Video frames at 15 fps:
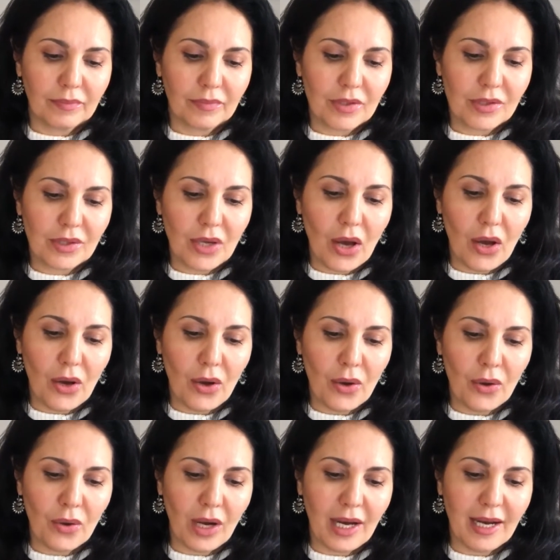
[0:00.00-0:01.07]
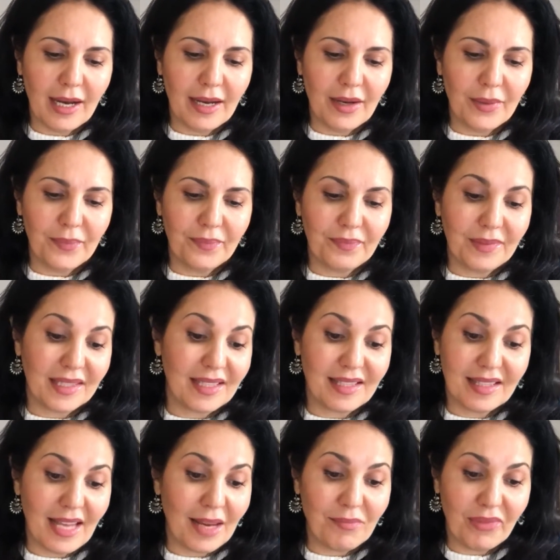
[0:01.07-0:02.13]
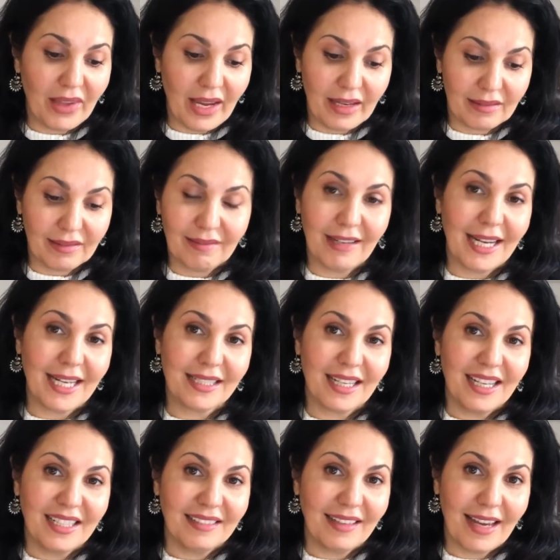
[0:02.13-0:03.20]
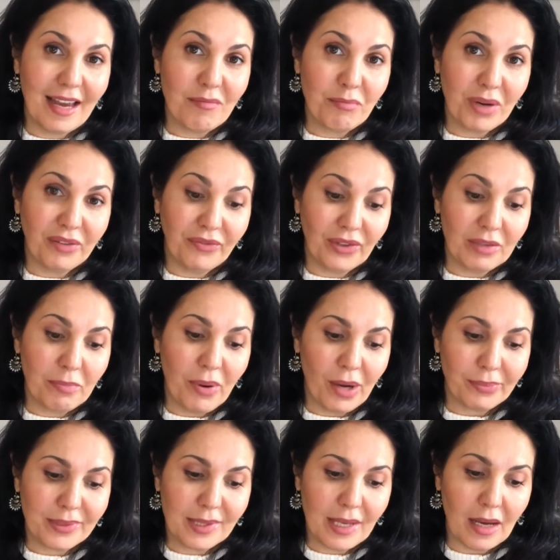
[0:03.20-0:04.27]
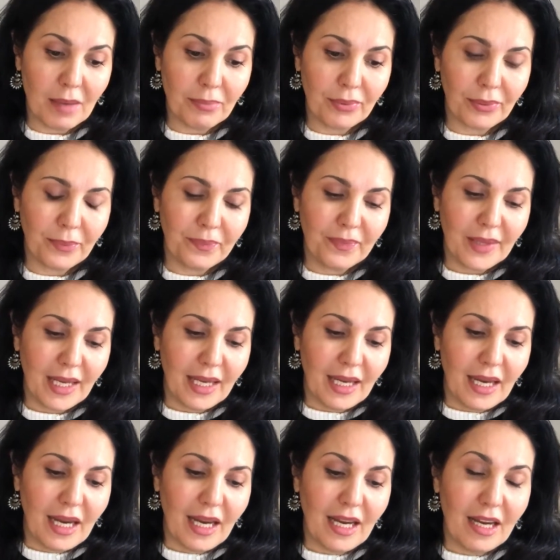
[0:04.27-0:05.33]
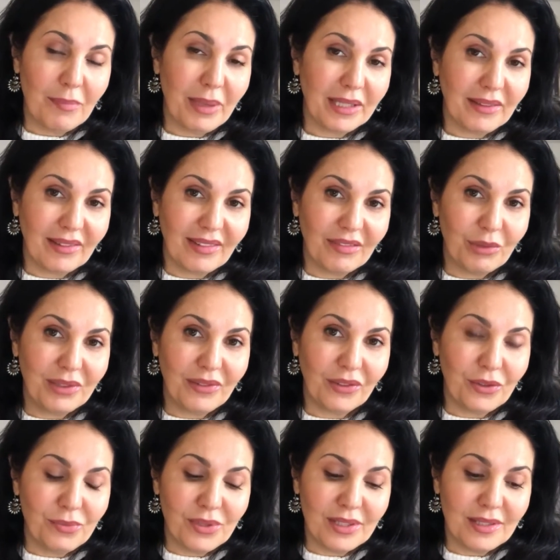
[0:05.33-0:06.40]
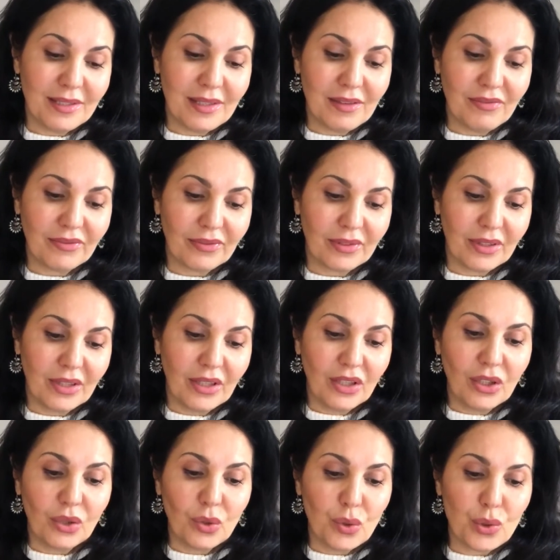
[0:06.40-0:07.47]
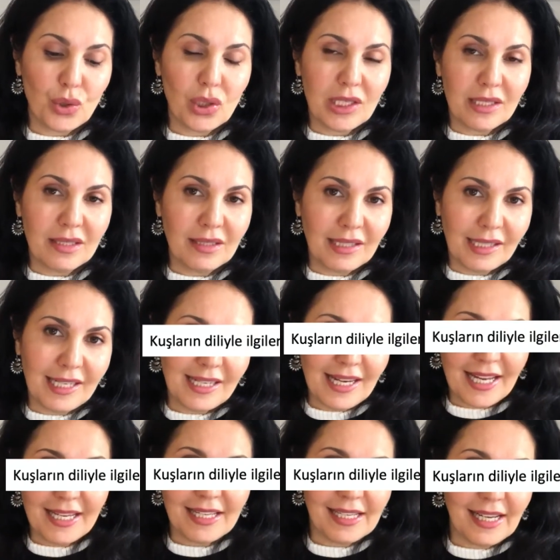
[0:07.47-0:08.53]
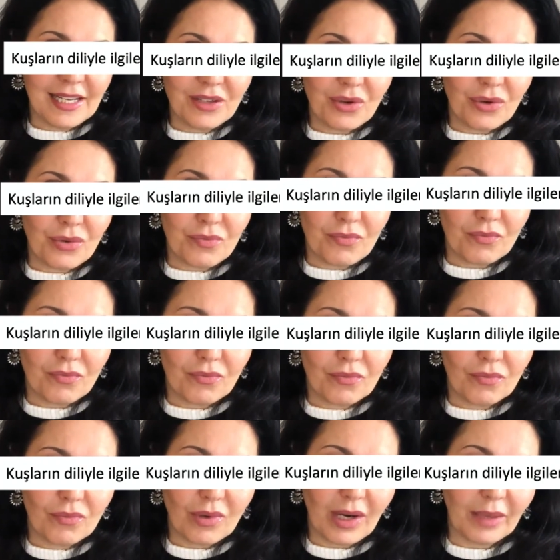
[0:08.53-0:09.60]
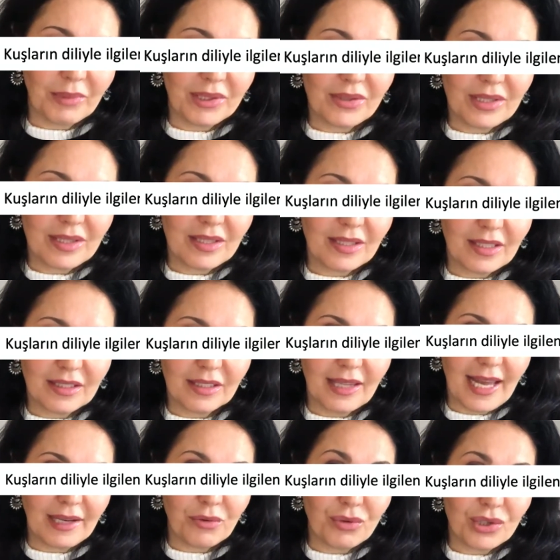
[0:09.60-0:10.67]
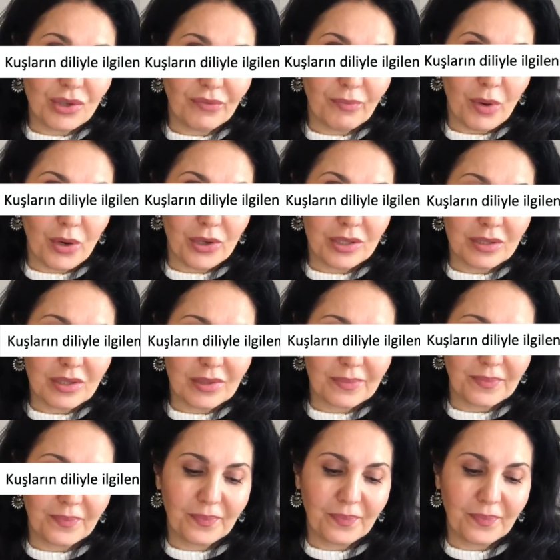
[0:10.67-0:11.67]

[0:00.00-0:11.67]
So the same thing, right? The N buffer pops up, but with the commutative, kuşların diliyle ilgileniyorum. I'm interested in the language of birds.